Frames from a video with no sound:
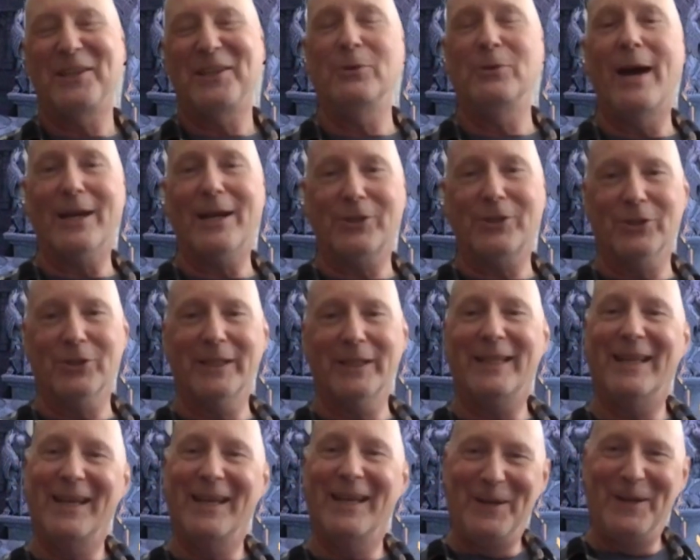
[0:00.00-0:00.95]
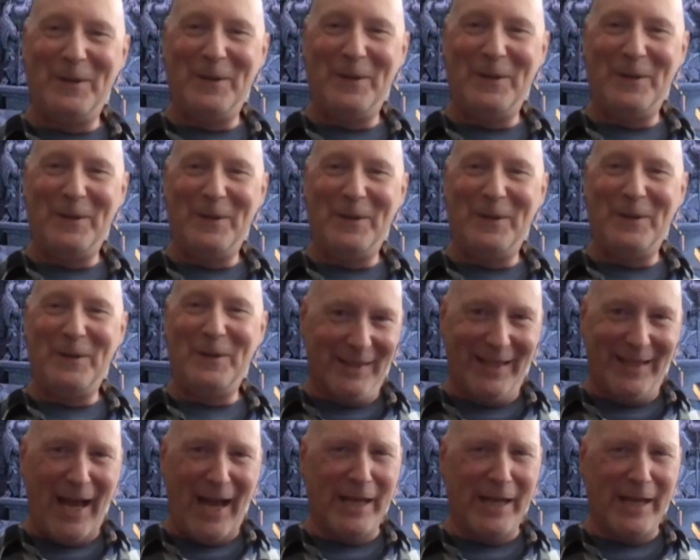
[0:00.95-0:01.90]
you actually
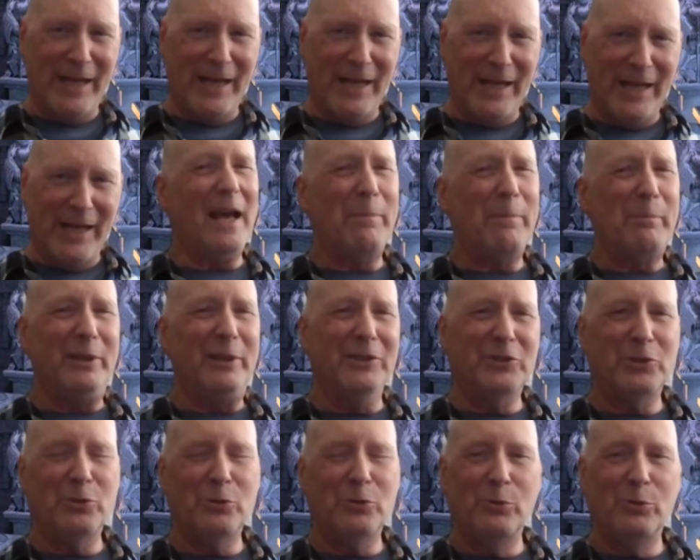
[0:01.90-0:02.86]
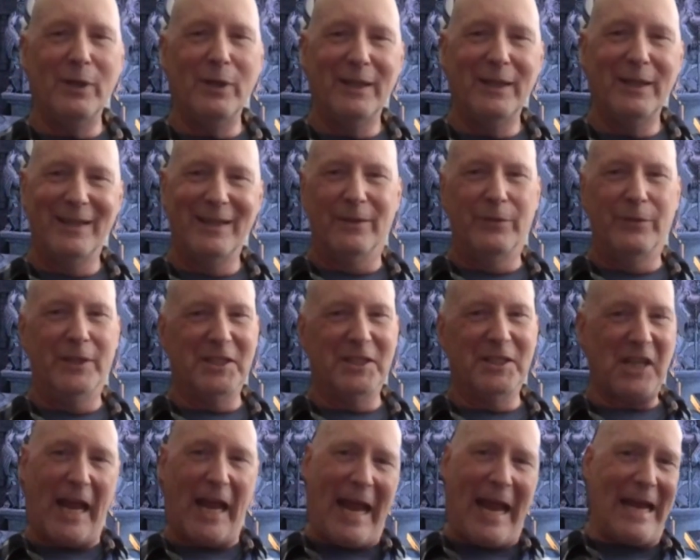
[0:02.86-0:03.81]
kind of step into
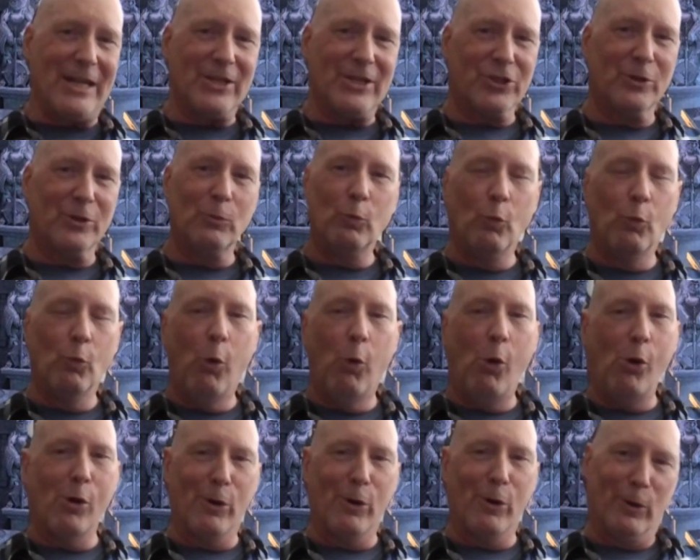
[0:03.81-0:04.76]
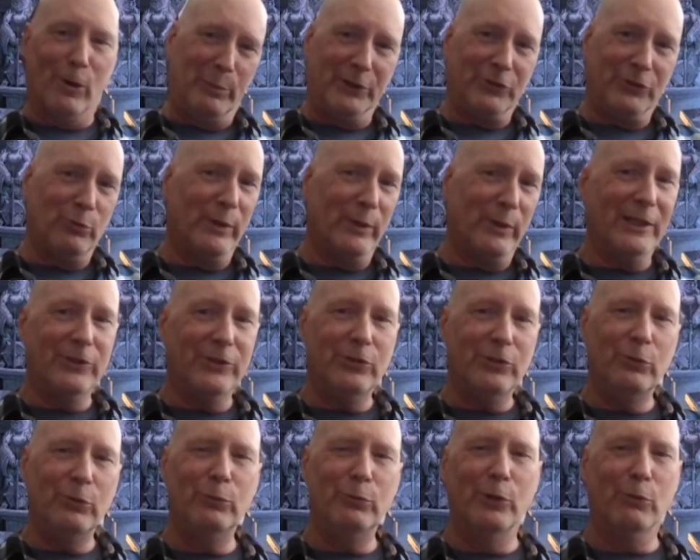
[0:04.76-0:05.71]
this ancient war between
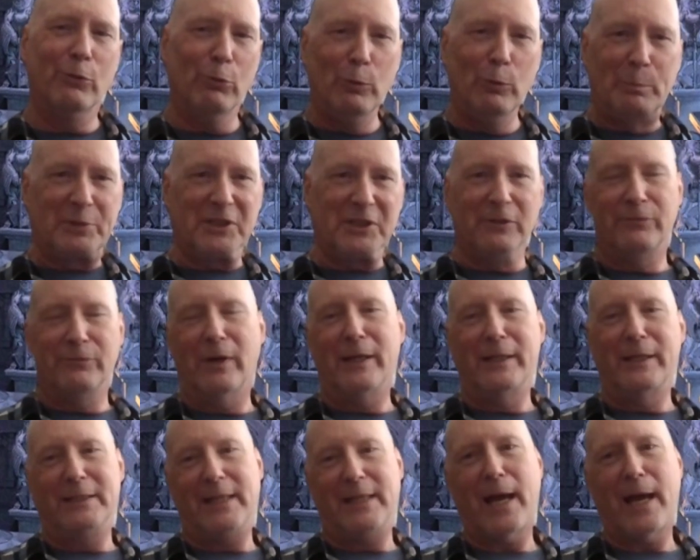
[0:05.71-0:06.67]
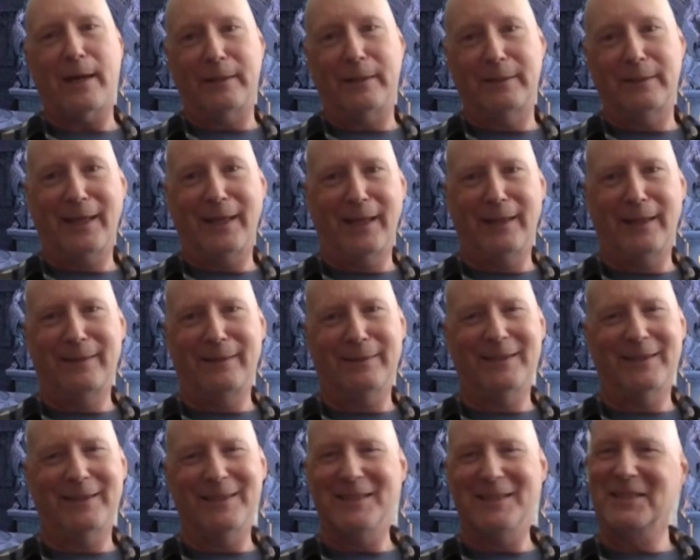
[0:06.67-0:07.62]
two groups of undead and
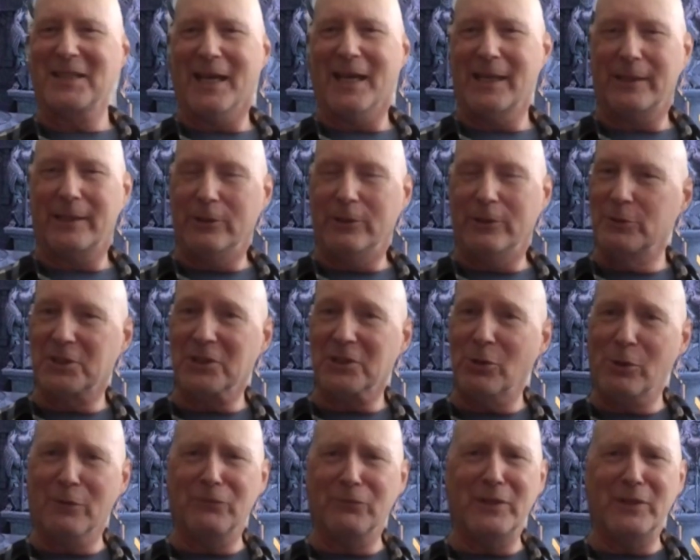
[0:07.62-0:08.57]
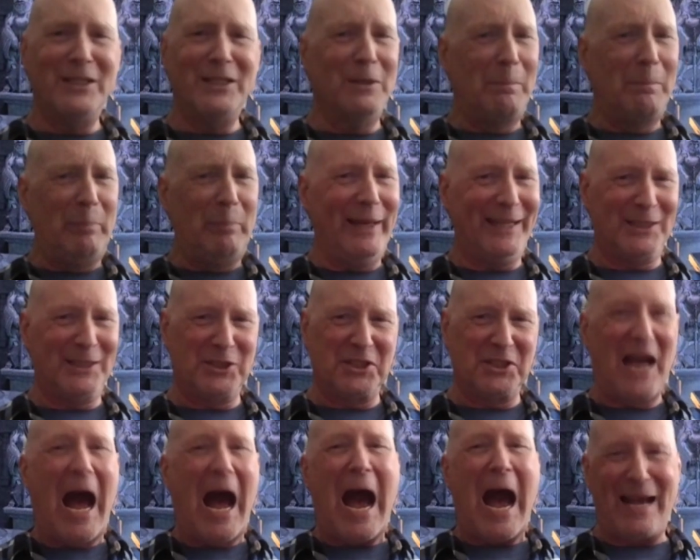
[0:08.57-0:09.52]
it's like you sort of need to pick
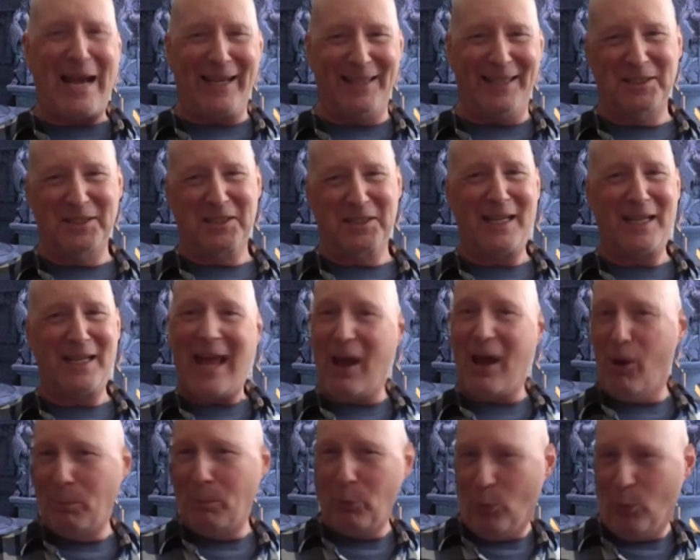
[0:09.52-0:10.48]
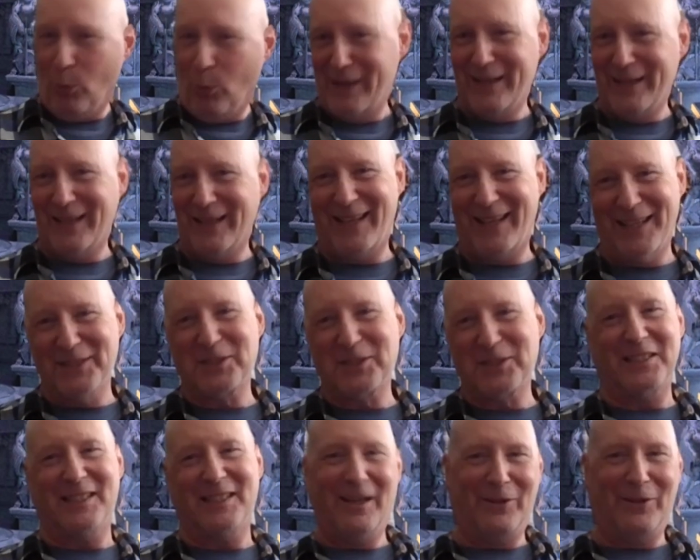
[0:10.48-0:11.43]
sides and help one against
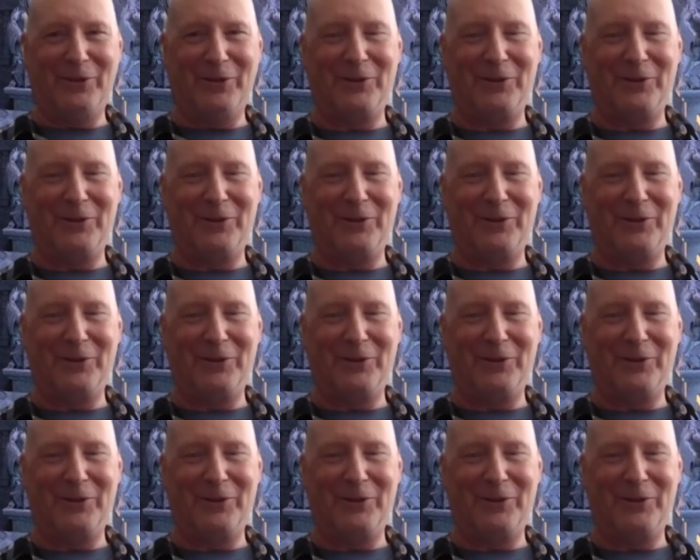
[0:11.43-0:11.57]
oh, the other